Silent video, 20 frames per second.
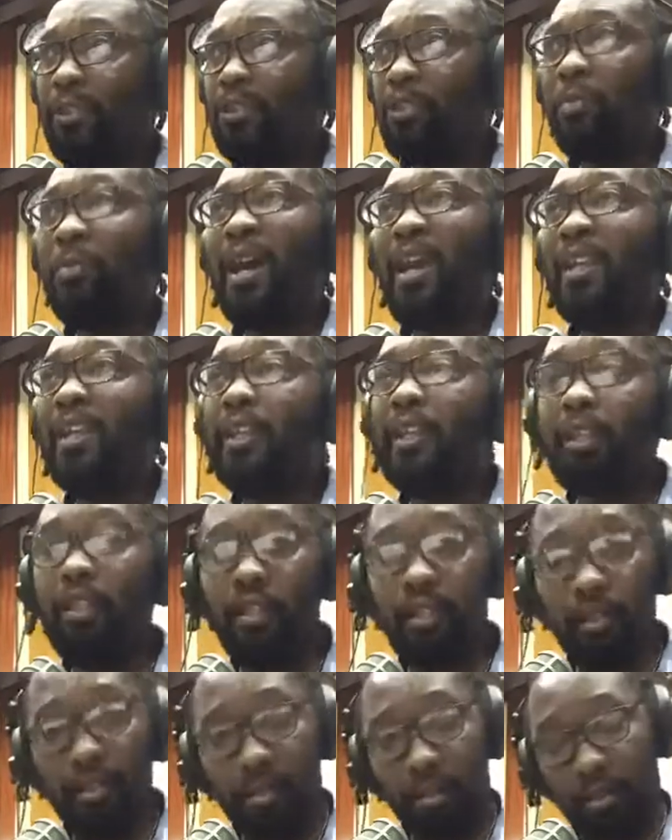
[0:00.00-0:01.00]
panic
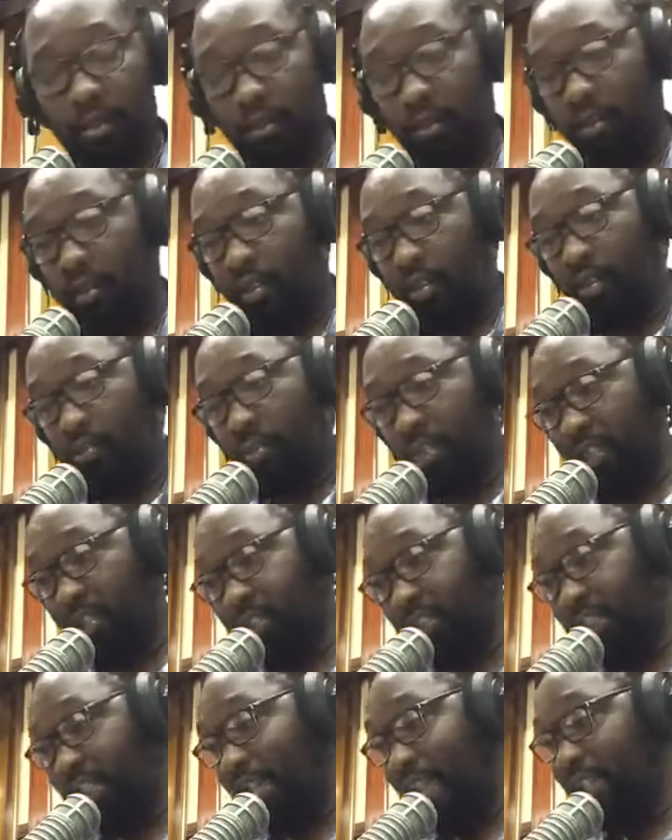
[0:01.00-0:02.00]
because
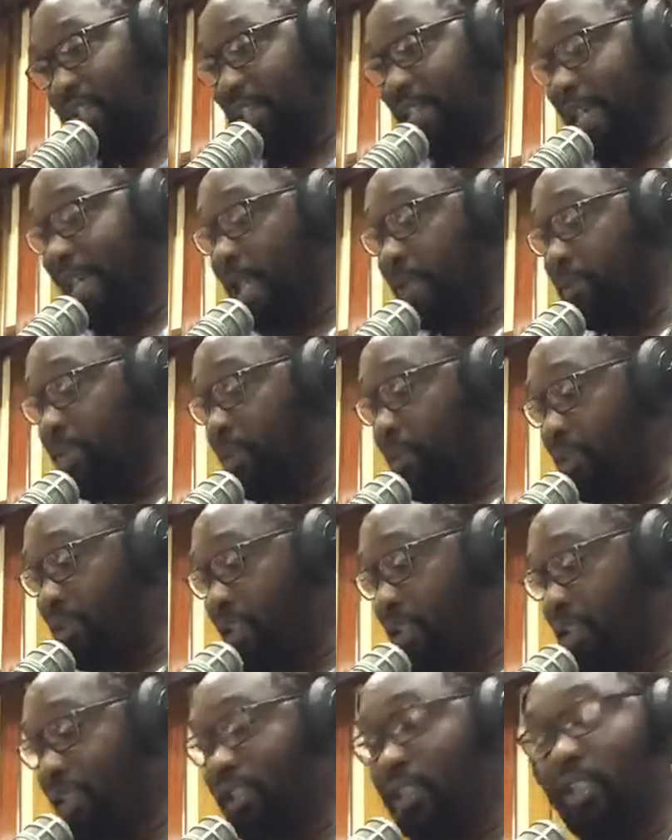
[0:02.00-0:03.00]
at that time there was
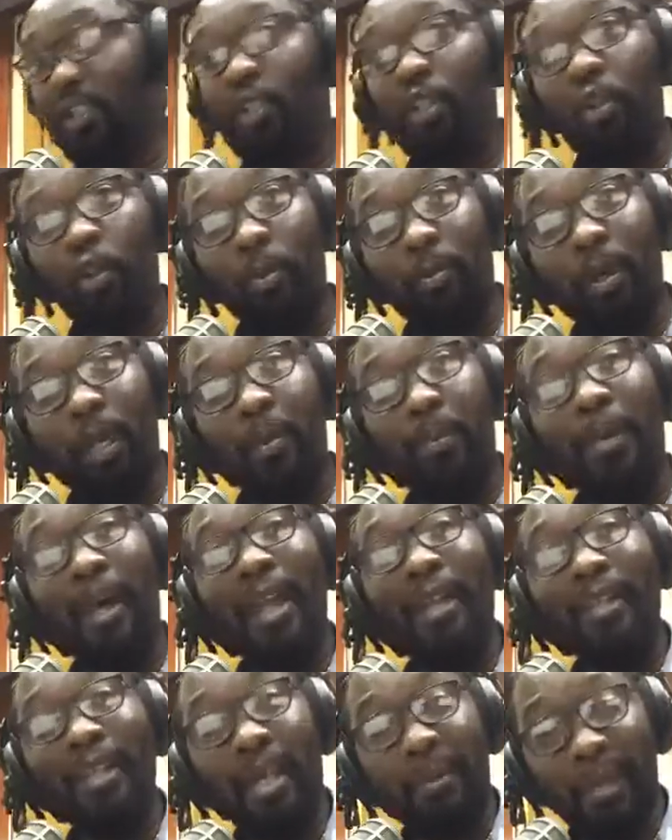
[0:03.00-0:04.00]
a global
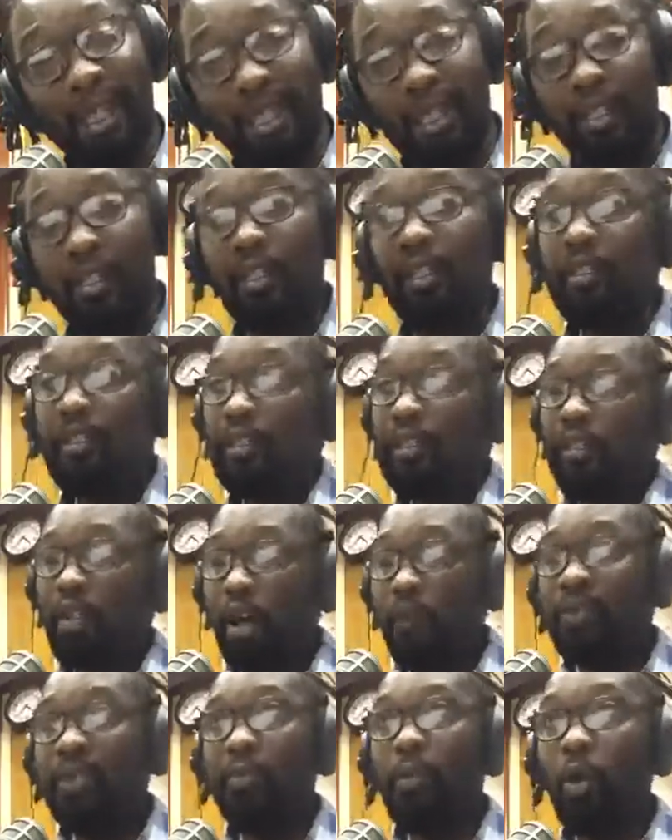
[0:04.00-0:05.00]
pandemic of
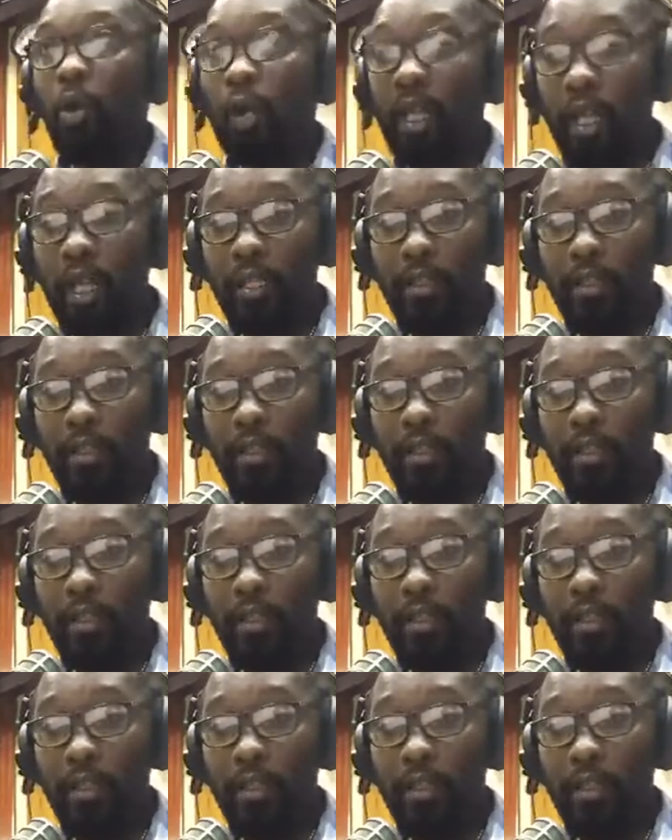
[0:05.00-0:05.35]
Ebola.